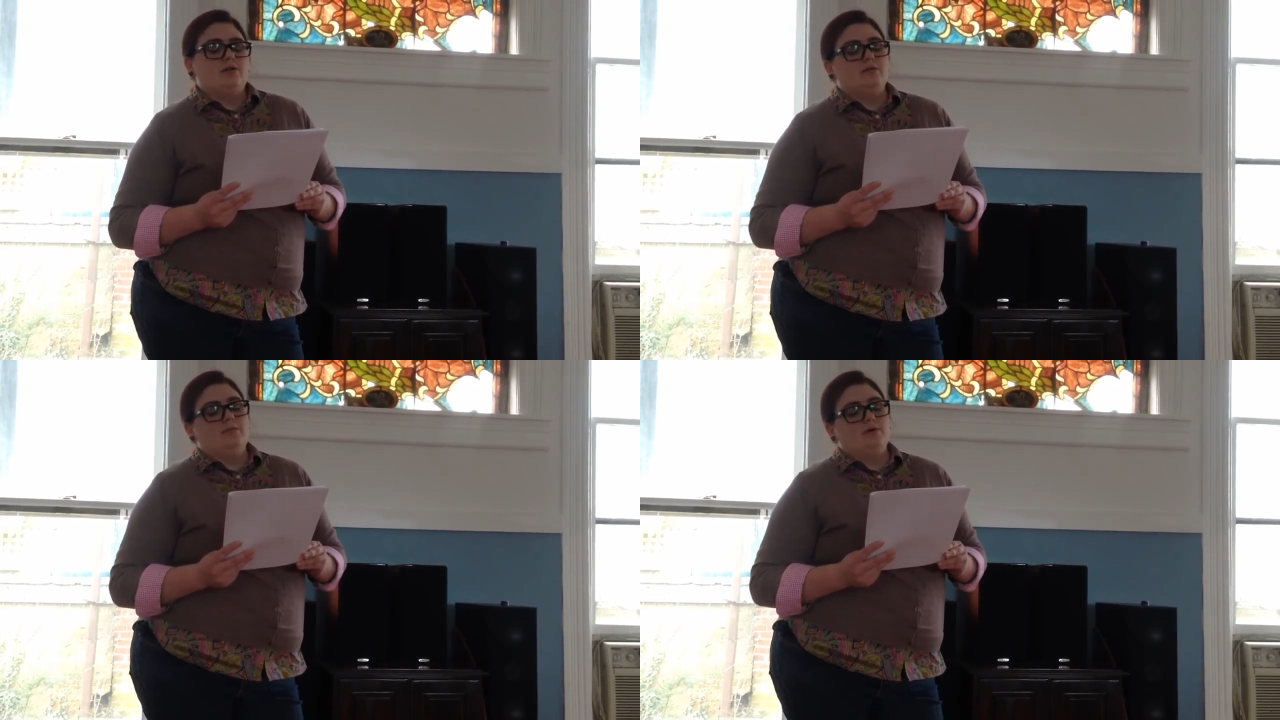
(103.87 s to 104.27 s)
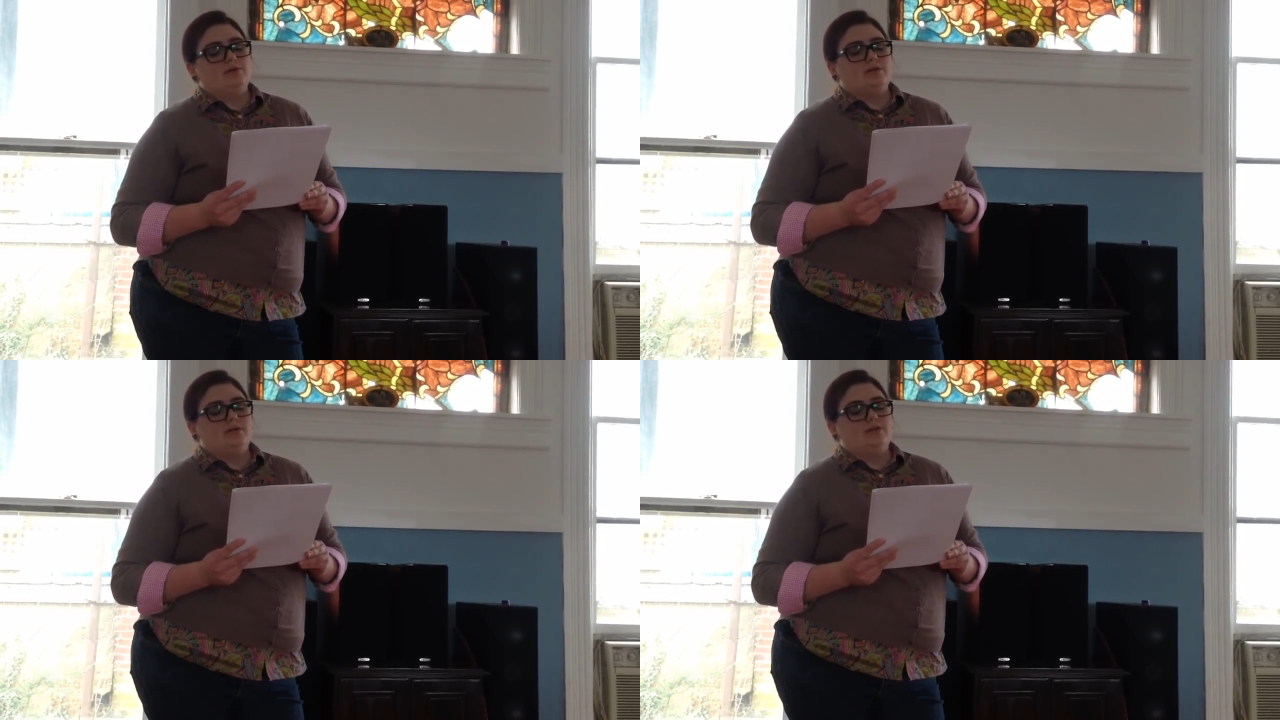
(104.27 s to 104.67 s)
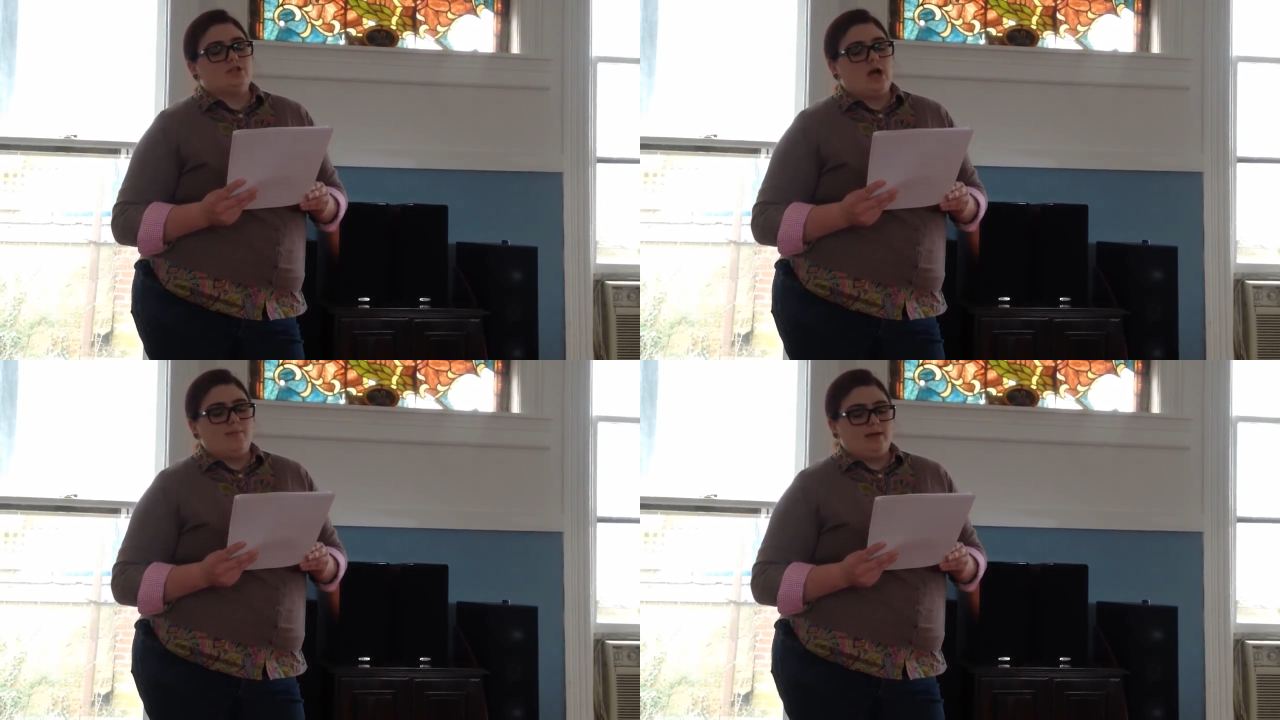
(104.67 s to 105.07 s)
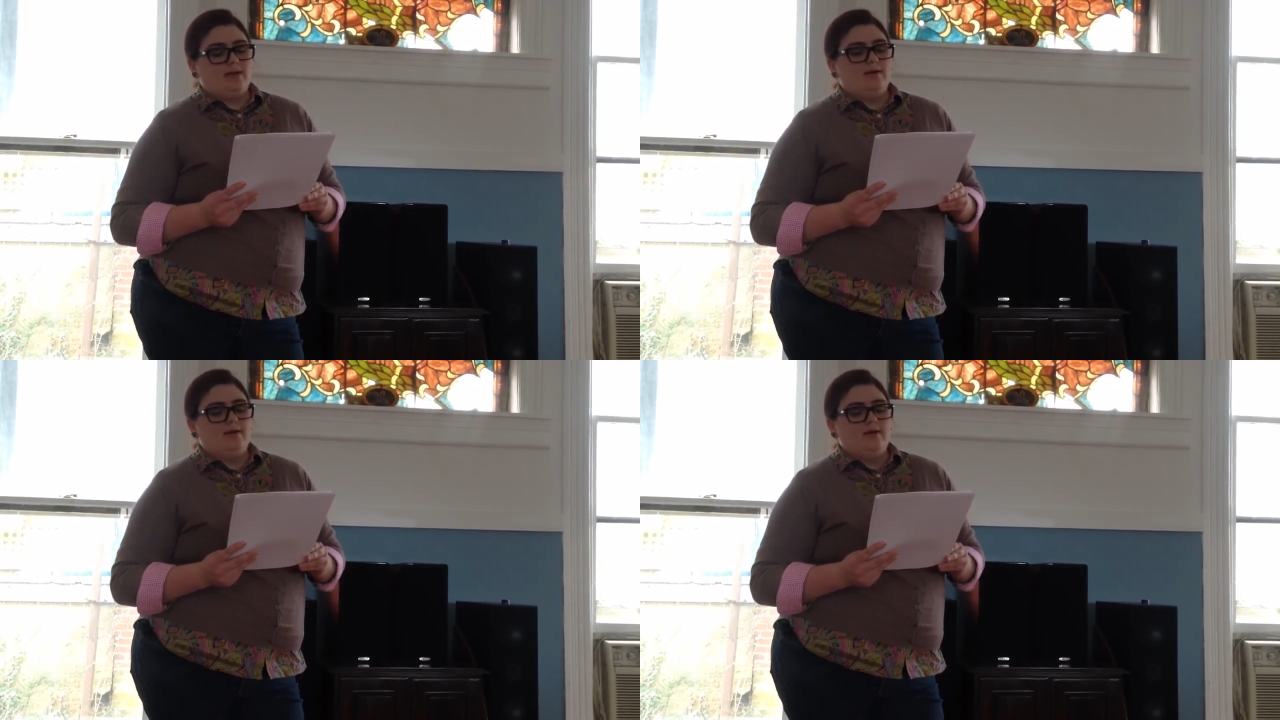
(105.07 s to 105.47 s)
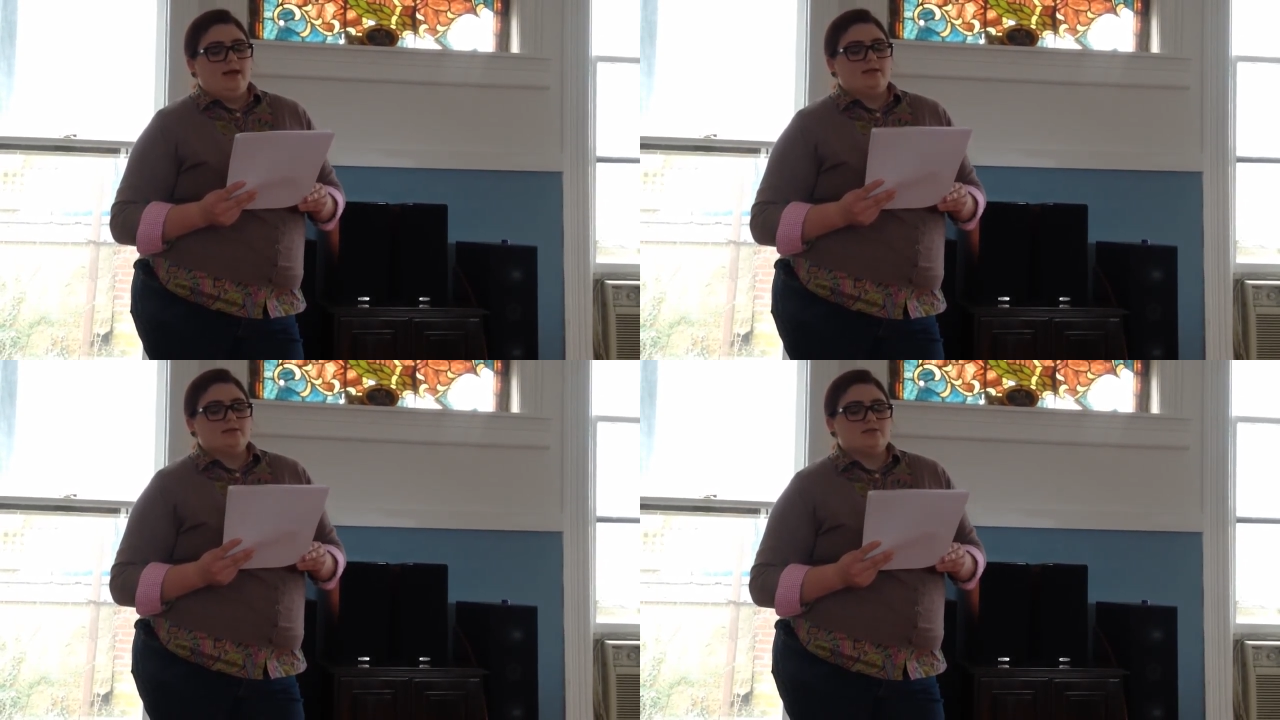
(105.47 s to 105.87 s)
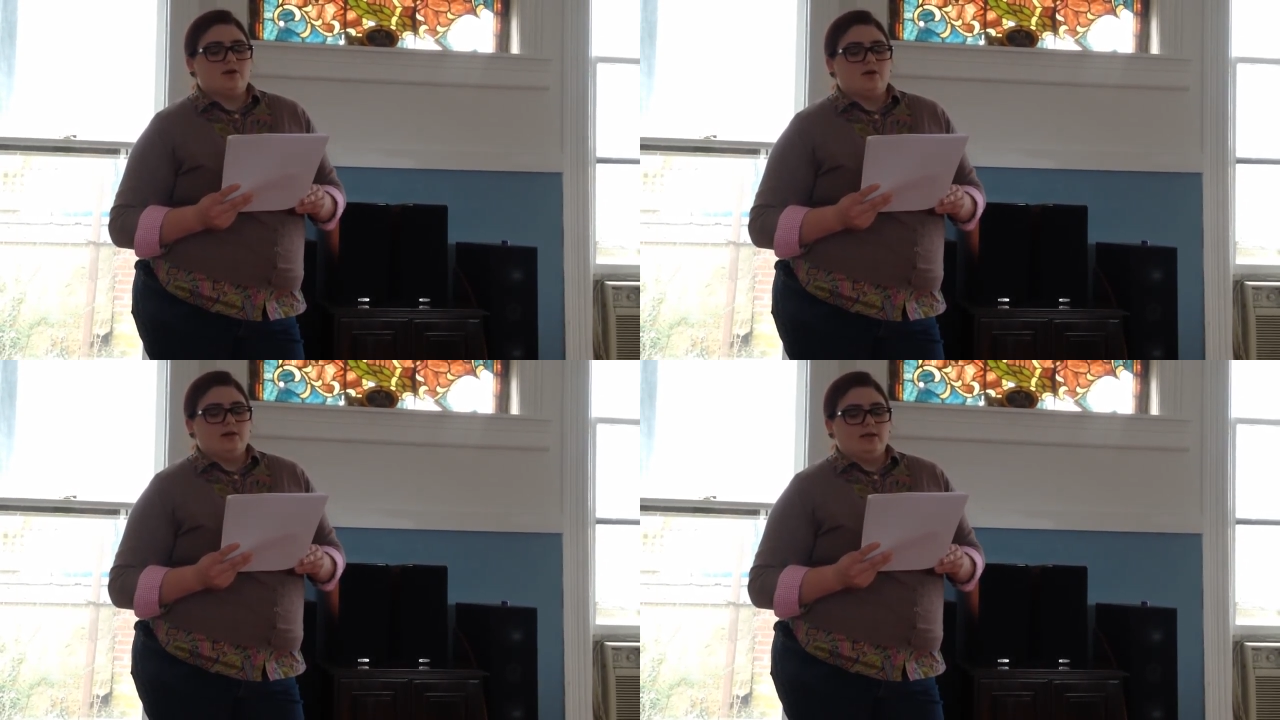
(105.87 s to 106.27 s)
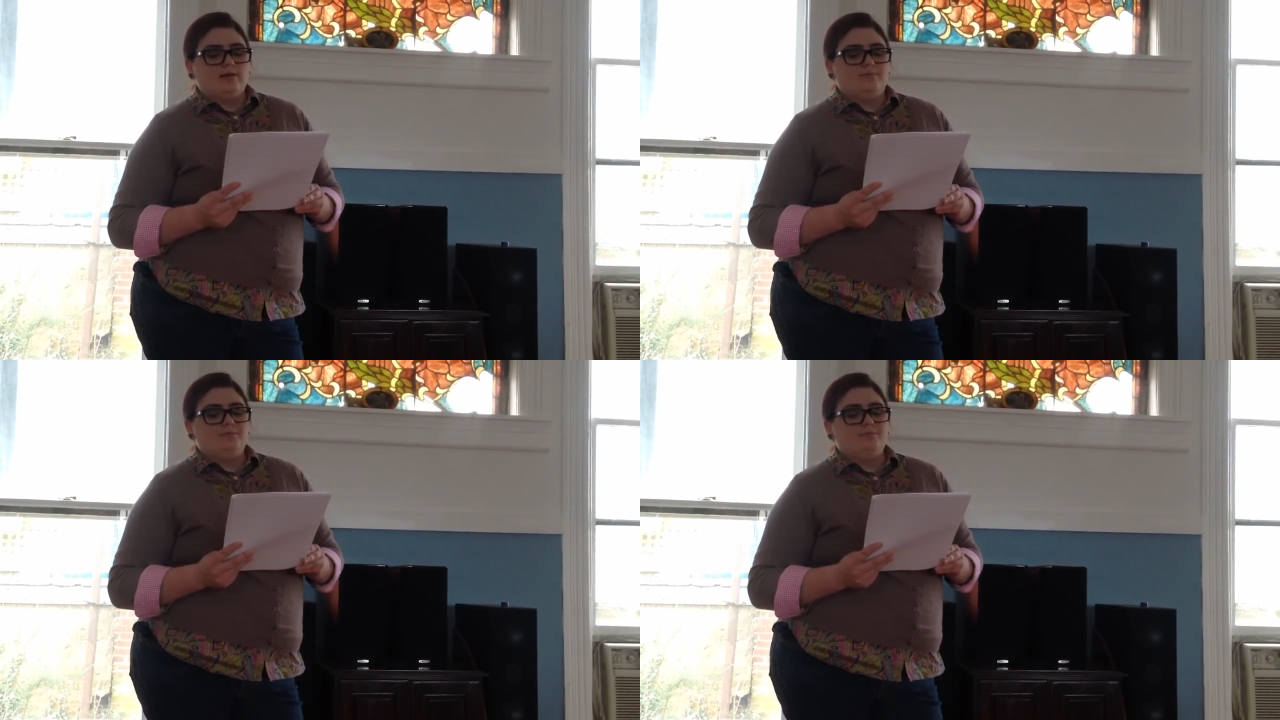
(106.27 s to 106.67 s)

the motion choppy and startling.